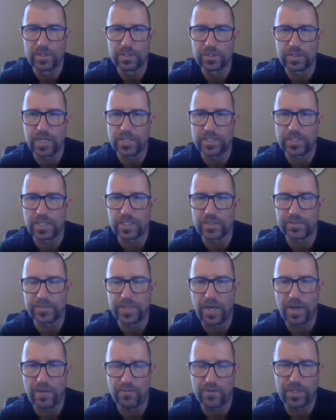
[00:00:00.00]
So that tells me
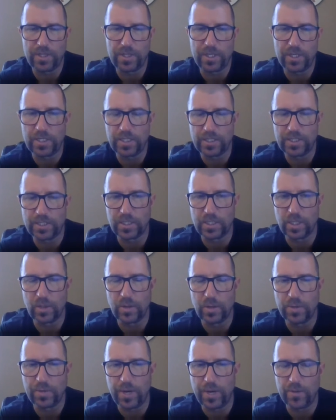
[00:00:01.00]
everything I need to
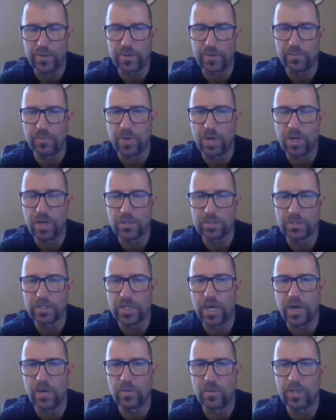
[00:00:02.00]
know about the malt,
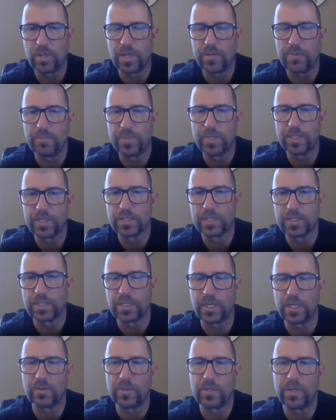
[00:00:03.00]
how well I milled
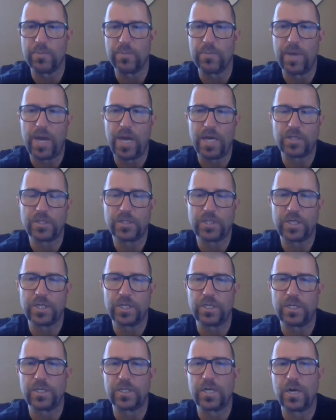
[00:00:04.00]
it, how well I mashed
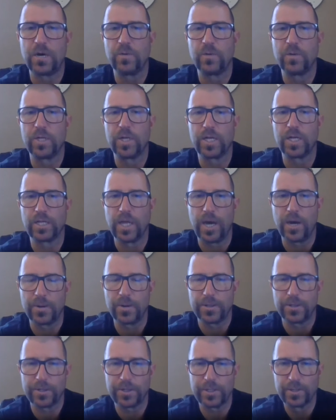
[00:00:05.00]
it, and how well I
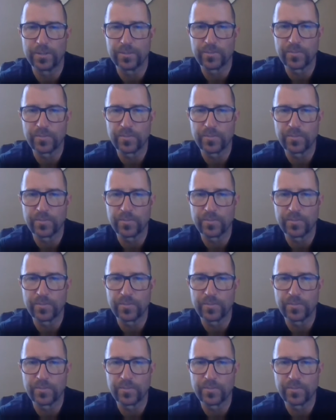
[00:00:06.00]
lautered.